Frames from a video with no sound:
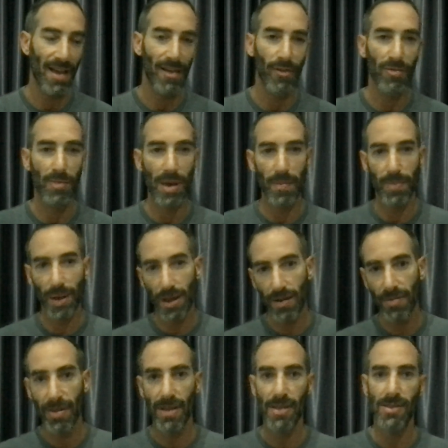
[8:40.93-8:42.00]
of my
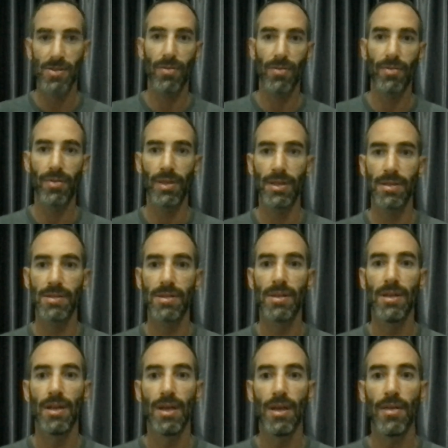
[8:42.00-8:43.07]
pelvis, of this
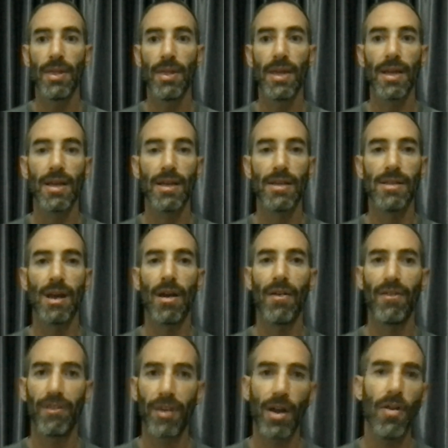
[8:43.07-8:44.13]
thing, is
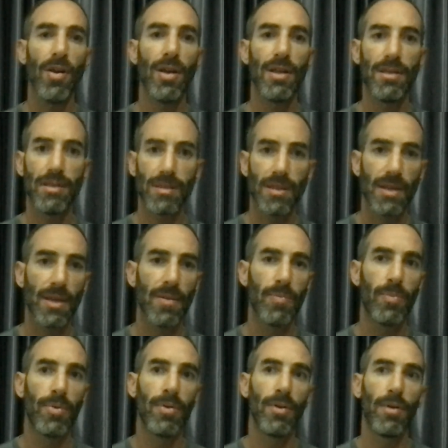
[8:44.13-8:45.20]
our very
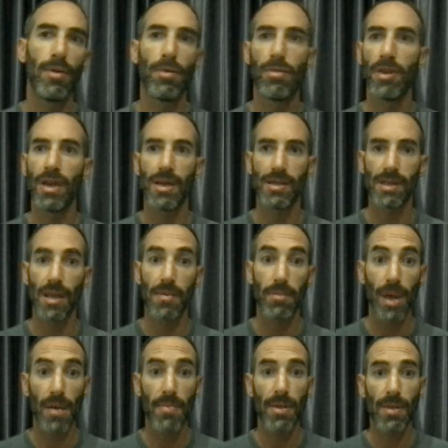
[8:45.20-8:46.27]
deep things. And
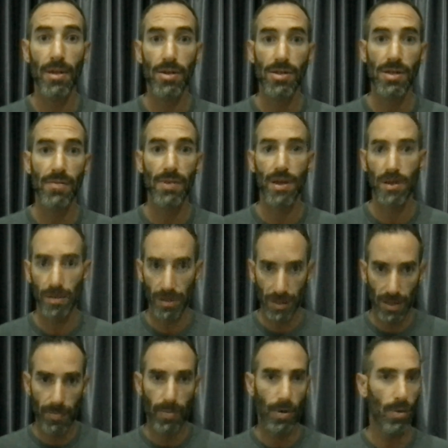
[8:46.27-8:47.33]
maybe there's even
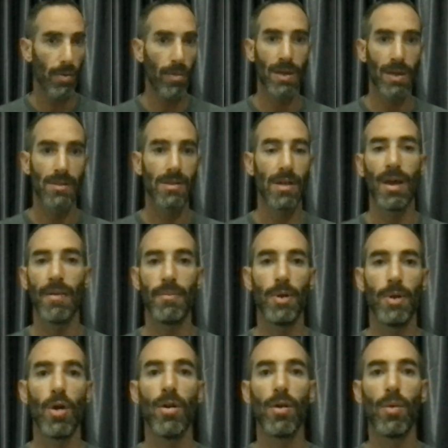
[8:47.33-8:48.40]
deeper things that I'm
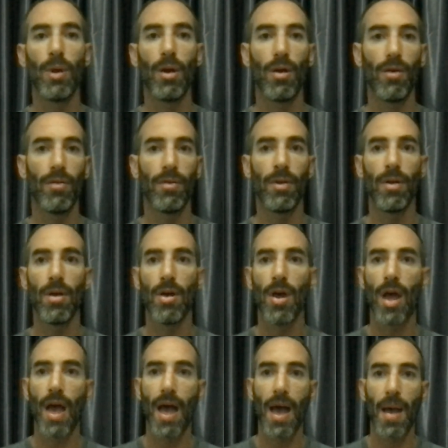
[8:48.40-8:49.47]
not aware of.
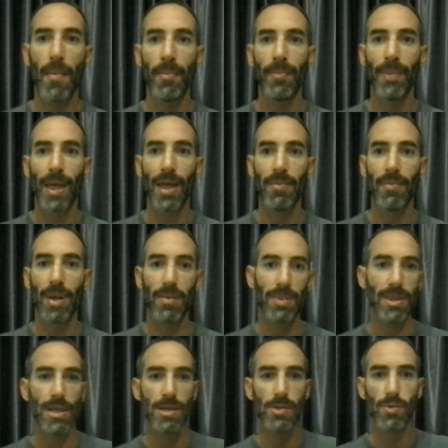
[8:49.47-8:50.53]
And maybe
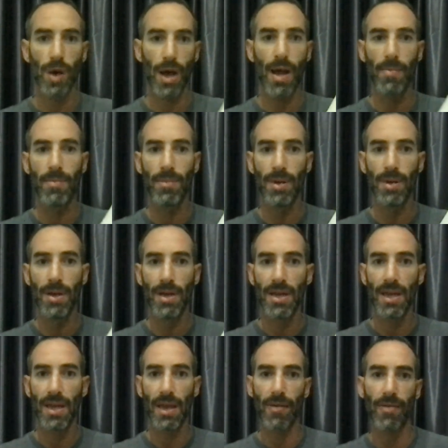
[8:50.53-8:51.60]
this is why I'm
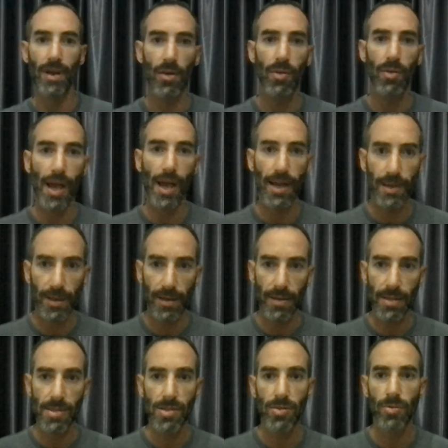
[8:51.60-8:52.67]
even creating
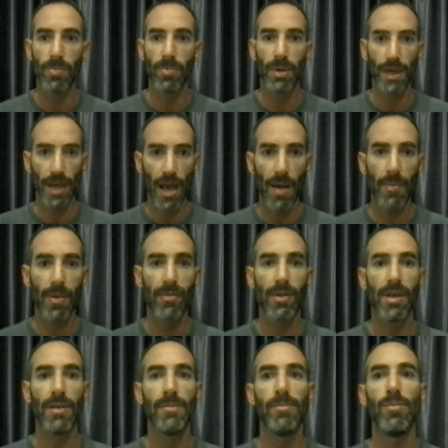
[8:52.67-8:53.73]
this, to become
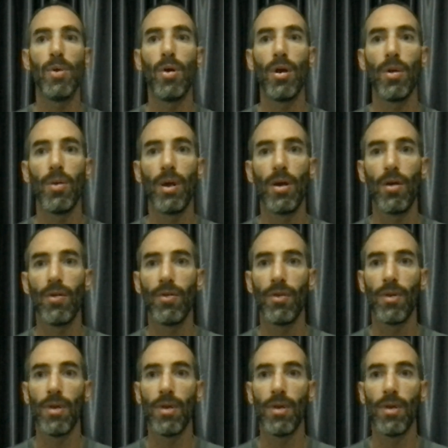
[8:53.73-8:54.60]
even more aware of